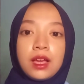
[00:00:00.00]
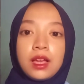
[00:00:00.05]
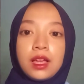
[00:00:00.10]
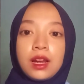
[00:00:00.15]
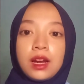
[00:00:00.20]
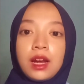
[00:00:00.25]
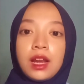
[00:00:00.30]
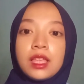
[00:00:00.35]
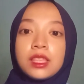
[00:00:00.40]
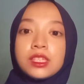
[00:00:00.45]

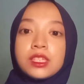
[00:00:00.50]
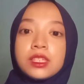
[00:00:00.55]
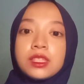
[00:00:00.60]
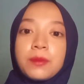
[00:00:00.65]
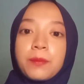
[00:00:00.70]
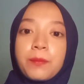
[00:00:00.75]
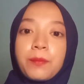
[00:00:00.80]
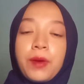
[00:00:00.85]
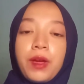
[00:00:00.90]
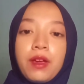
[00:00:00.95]
let's
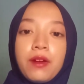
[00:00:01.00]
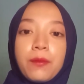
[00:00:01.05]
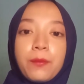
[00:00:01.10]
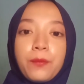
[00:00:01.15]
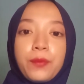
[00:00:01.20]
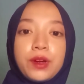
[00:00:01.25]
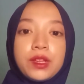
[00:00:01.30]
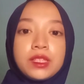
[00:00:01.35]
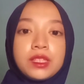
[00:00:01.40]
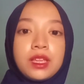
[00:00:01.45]
the pair
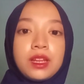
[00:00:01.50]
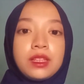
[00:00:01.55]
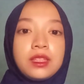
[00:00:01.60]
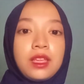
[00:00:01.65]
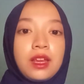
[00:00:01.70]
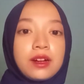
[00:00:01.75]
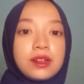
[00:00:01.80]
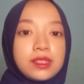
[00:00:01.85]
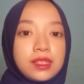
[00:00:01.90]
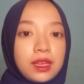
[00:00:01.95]
present
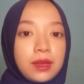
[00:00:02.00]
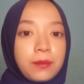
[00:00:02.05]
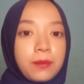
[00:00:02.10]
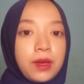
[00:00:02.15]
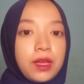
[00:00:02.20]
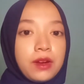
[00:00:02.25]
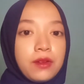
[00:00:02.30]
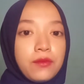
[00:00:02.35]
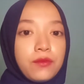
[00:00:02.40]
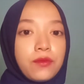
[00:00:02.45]
their
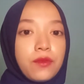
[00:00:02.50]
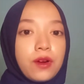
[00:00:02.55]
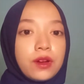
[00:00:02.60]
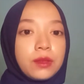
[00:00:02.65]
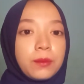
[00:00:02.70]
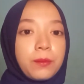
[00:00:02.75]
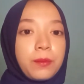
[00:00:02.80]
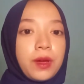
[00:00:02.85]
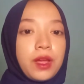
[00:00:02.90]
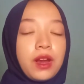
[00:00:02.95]
segment for
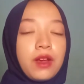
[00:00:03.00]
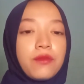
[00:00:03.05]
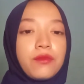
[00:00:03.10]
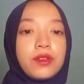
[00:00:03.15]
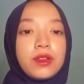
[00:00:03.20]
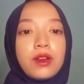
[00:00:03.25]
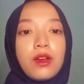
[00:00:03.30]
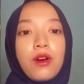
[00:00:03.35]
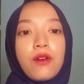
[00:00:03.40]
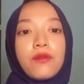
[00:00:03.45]
the
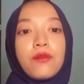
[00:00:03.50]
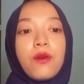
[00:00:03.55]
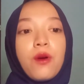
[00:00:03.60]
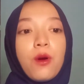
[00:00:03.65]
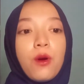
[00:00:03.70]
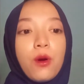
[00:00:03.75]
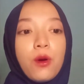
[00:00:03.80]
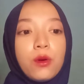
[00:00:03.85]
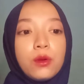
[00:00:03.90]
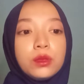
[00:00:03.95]
benefit of
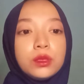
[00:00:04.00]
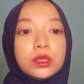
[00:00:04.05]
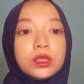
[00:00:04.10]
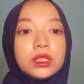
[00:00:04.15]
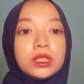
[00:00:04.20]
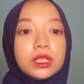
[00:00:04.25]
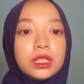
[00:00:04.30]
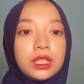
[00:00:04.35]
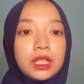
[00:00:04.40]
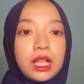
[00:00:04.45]

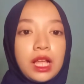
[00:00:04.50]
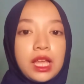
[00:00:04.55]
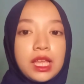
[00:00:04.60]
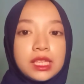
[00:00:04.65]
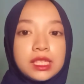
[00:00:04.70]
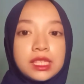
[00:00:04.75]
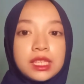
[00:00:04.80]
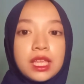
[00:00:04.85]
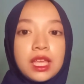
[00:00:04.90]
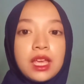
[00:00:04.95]
whole
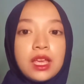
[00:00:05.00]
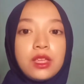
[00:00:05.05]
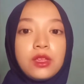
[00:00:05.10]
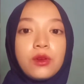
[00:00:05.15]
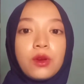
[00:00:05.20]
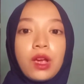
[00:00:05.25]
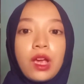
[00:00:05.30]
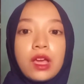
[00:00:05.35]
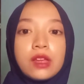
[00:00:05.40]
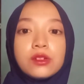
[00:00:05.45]
class.
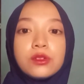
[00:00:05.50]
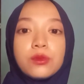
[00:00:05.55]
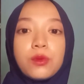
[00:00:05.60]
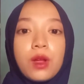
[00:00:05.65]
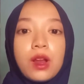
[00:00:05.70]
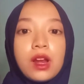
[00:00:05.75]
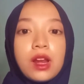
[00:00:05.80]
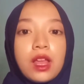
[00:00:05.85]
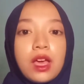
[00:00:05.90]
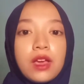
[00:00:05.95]
You can
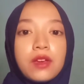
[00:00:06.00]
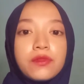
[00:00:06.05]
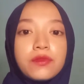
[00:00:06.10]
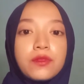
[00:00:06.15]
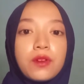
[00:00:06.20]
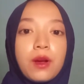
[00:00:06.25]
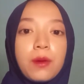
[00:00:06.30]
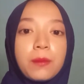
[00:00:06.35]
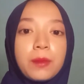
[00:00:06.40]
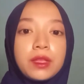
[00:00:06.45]
do a live
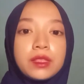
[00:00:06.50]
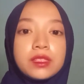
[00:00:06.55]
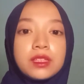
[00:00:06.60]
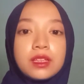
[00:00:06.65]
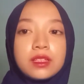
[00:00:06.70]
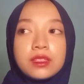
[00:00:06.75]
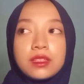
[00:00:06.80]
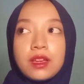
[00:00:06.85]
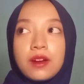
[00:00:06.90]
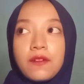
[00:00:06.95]

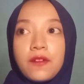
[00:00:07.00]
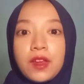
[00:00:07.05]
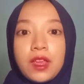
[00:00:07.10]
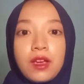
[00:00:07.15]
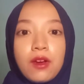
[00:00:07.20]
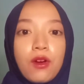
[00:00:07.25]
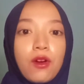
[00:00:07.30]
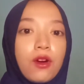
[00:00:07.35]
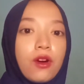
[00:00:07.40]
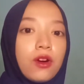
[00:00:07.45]

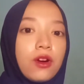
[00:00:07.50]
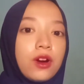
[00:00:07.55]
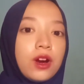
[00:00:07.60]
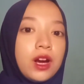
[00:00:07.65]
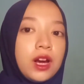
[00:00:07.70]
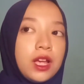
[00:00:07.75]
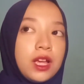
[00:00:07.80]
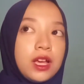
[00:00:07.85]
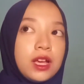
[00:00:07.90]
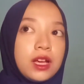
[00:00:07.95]
commentary or
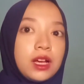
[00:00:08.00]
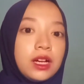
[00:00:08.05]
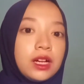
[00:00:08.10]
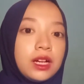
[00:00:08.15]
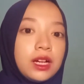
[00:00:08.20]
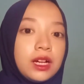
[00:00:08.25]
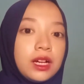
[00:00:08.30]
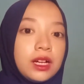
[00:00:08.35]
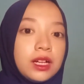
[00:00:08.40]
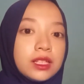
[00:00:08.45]

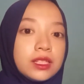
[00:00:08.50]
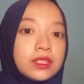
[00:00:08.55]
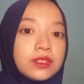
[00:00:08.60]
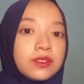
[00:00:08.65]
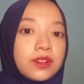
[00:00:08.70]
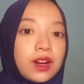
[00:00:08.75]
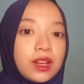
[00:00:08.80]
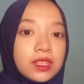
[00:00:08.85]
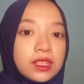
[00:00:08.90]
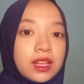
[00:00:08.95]

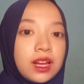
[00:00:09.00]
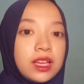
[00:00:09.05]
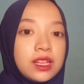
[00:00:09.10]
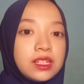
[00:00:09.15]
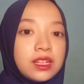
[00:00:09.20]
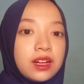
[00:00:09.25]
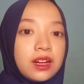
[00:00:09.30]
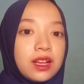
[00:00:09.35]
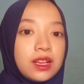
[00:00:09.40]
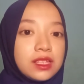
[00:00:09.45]

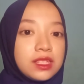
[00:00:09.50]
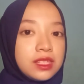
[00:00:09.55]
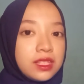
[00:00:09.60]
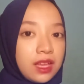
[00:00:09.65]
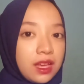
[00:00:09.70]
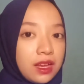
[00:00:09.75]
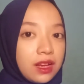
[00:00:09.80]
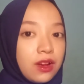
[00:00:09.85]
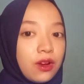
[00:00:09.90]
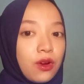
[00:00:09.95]
translation as
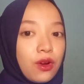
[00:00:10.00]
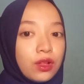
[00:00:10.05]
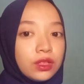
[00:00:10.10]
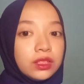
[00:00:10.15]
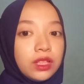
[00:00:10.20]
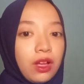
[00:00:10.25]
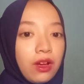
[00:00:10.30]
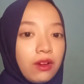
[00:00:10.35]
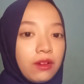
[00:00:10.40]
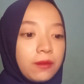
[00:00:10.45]
they go
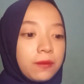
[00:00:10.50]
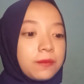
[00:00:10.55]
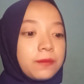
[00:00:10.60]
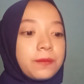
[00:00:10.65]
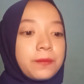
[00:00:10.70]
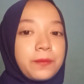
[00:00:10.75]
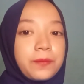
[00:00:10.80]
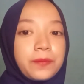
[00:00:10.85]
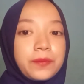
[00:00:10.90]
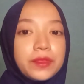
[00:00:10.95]
along.
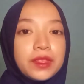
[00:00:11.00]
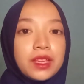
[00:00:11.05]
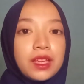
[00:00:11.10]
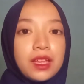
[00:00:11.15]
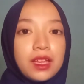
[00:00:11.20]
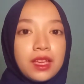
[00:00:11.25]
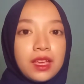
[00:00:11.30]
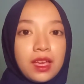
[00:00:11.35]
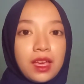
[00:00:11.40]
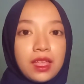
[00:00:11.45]

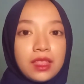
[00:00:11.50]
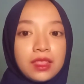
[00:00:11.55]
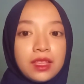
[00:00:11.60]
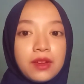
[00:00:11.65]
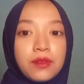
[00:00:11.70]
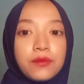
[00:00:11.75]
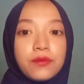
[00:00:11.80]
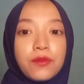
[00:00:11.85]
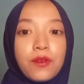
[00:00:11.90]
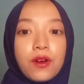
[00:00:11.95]
And
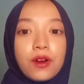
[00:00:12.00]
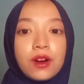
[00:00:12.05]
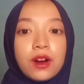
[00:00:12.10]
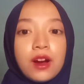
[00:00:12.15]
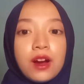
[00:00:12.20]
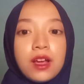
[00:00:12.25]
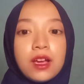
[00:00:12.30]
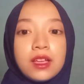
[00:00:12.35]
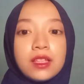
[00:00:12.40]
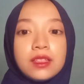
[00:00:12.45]
then for
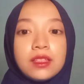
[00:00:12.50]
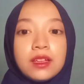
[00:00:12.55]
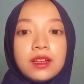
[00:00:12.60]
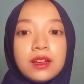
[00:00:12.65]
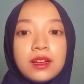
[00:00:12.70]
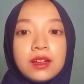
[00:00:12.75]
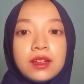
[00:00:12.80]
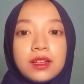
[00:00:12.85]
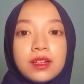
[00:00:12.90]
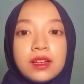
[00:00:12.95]

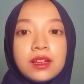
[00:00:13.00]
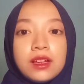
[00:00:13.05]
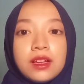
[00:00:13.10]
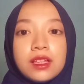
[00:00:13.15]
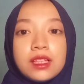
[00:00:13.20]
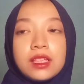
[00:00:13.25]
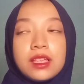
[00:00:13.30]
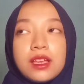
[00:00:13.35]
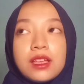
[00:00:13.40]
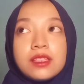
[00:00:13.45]
the
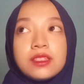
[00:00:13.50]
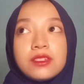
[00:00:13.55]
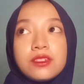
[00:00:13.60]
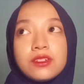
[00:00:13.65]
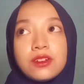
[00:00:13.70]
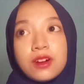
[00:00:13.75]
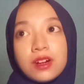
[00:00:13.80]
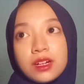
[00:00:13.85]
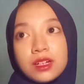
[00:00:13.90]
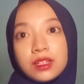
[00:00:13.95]
third,